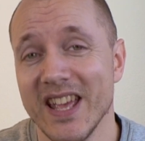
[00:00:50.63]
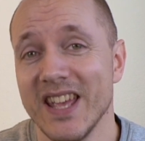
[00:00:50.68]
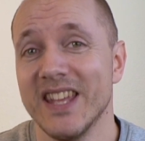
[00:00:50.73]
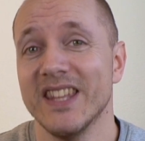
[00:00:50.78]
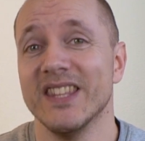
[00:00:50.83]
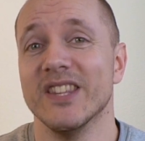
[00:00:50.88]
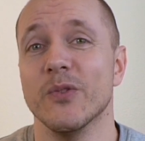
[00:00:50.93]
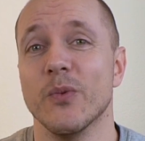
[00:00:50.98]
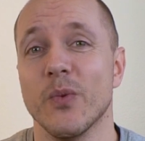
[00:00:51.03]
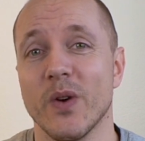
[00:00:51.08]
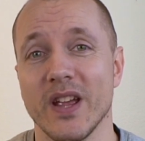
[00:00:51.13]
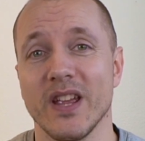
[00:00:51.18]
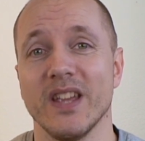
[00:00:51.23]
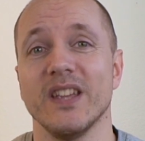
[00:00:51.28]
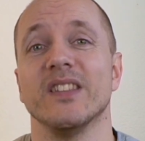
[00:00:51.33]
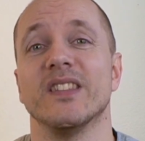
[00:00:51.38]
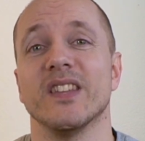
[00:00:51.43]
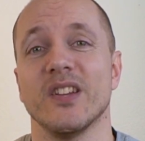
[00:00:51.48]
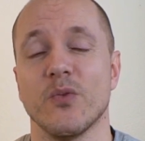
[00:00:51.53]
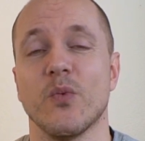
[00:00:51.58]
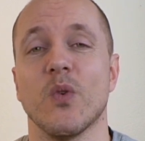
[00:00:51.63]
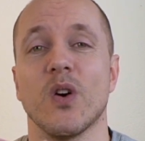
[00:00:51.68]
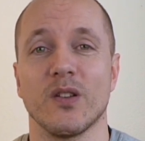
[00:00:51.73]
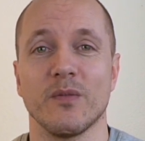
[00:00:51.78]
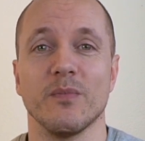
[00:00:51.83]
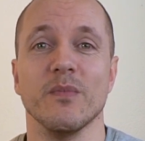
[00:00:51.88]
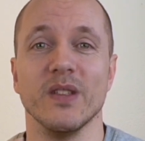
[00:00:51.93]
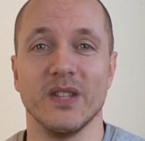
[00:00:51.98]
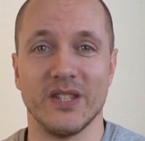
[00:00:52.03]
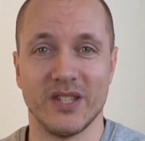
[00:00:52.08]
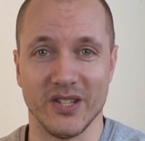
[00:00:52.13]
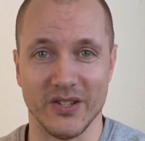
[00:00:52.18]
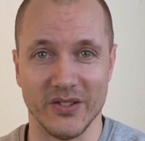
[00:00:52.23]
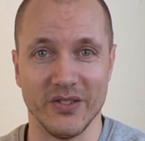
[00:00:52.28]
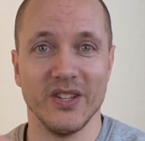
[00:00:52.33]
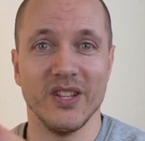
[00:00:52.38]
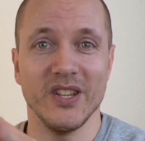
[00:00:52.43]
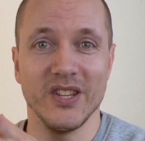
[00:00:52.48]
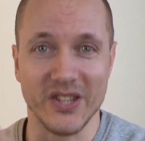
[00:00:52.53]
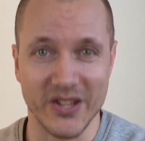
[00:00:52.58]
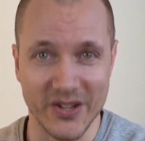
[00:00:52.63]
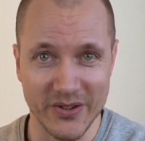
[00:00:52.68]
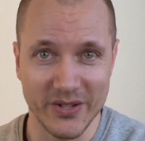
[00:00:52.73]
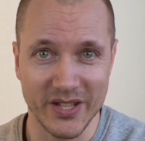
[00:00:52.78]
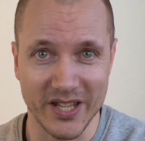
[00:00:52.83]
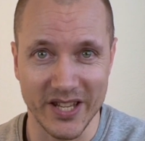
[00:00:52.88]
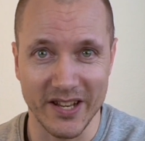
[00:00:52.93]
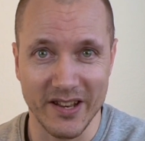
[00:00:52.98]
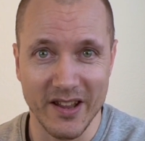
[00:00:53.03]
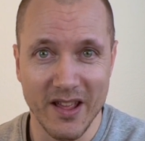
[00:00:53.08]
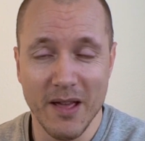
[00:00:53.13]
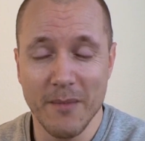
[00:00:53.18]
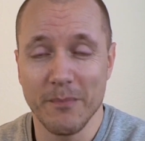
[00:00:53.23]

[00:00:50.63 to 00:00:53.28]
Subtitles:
the way they want me to use it.